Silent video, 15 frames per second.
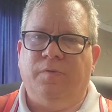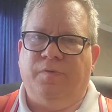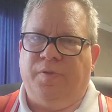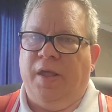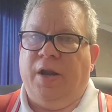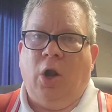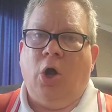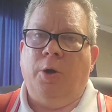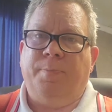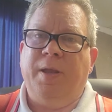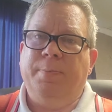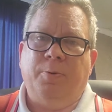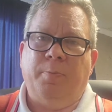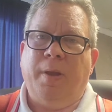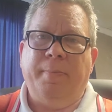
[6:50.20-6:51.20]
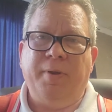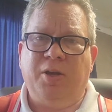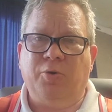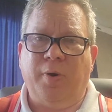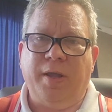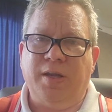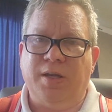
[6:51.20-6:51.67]
that all people may be
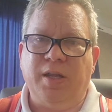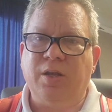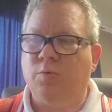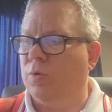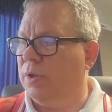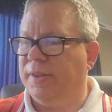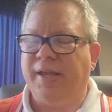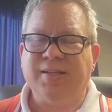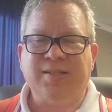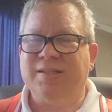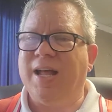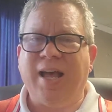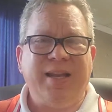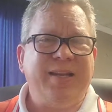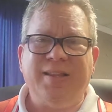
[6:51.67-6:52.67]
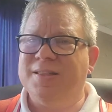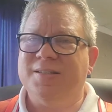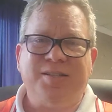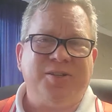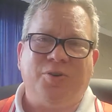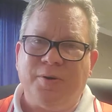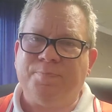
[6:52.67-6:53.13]
created equal. That's not in the
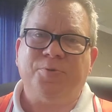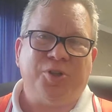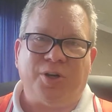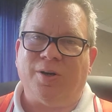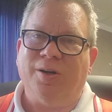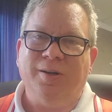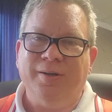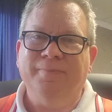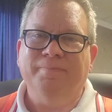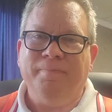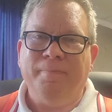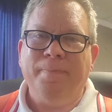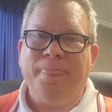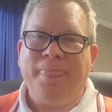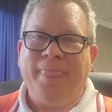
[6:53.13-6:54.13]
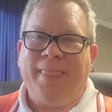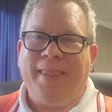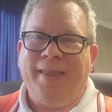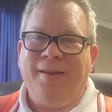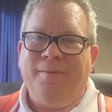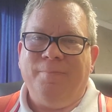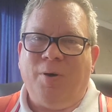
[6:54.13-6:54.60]
scripture.
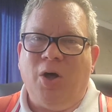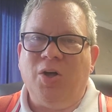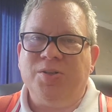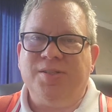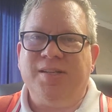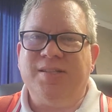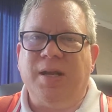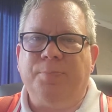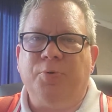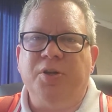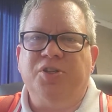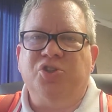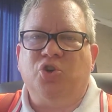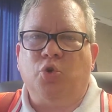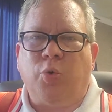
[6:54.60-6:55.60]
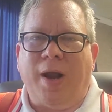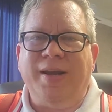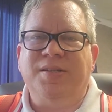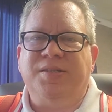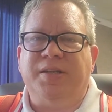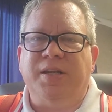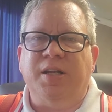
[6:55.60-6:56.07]
Paul says, I preach
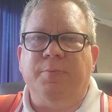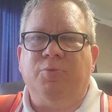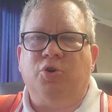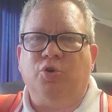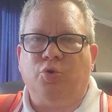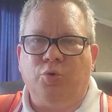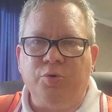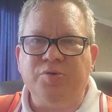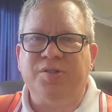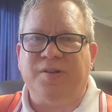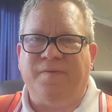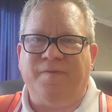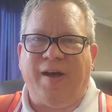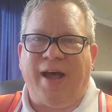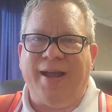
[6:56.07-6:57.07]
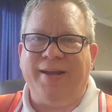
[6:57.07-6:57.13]
Christ and Him crucified.